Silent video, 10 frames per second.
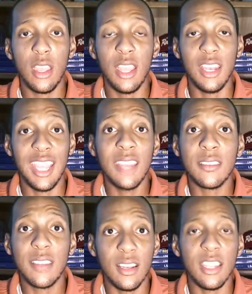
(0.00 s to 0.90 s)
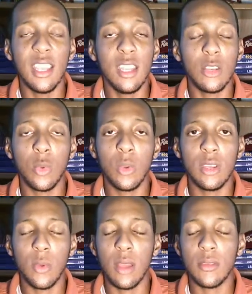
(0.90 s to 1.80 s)
and instantly in the
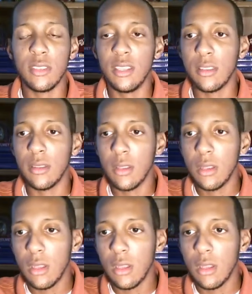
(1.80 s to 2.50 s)
2012 season.